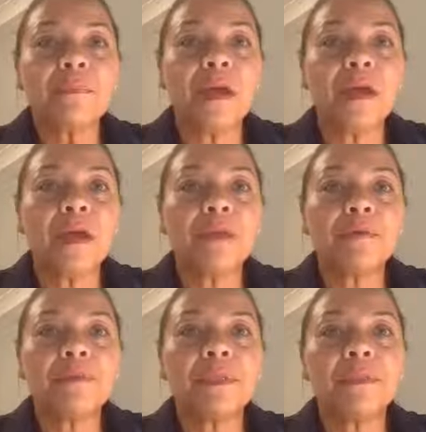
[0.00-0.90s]

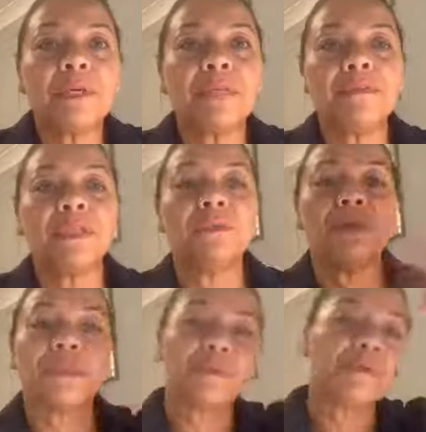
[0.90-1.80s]
So EFT
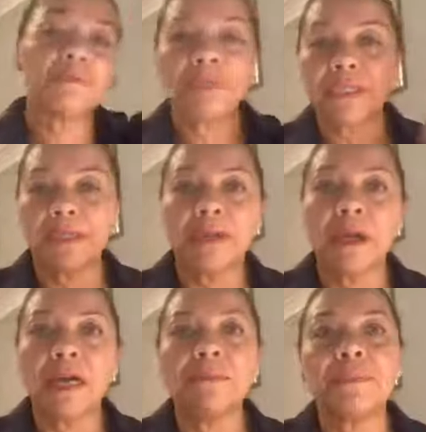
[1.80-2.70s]
works through the meridian
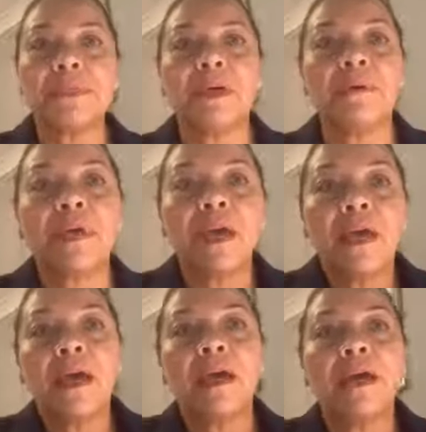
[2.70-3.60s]
line, so
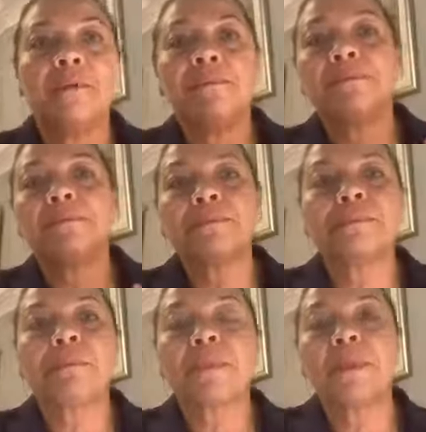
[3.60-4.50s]

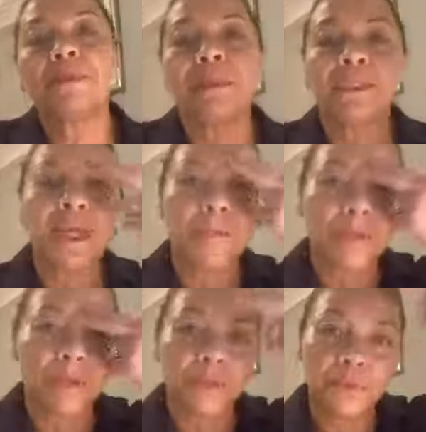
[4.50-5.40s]
we tap
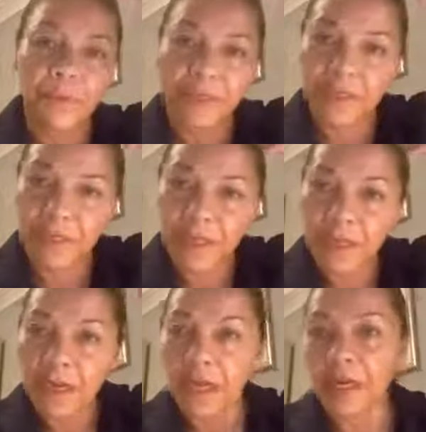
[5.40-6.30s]
on all these
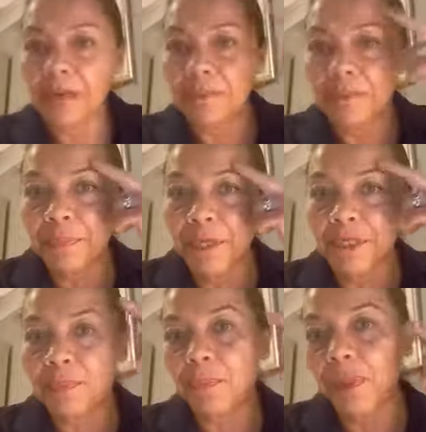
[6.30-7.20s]

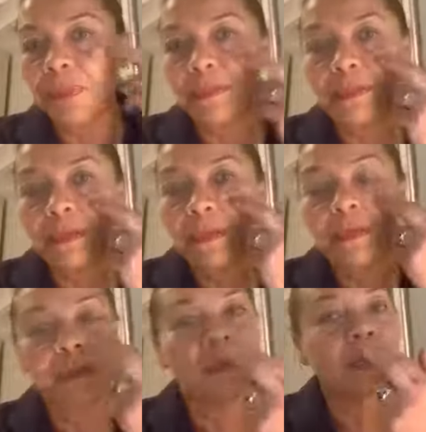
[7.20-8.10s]
pressure points,
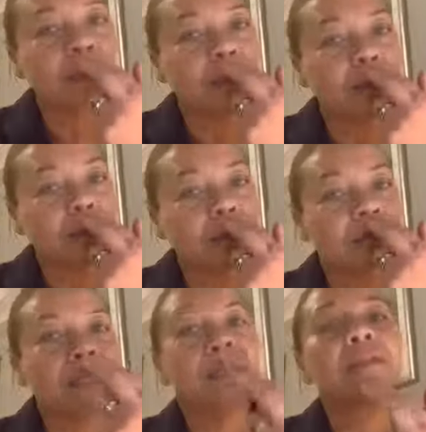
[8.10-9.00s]

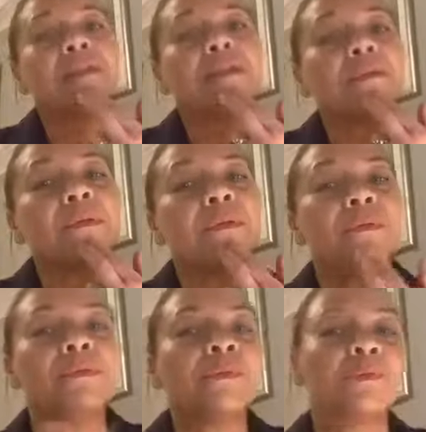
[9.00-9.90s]
releasing
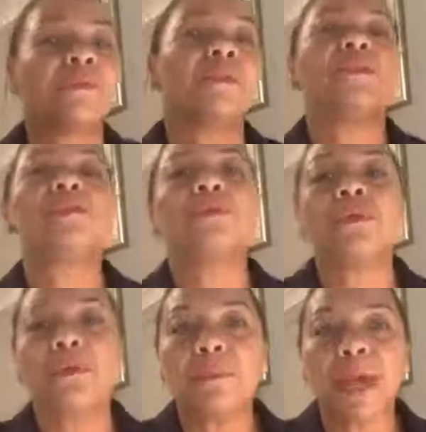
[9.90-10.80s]
all the
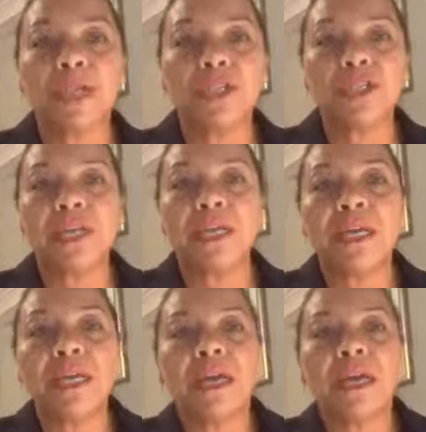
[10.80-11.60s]
stored up energy,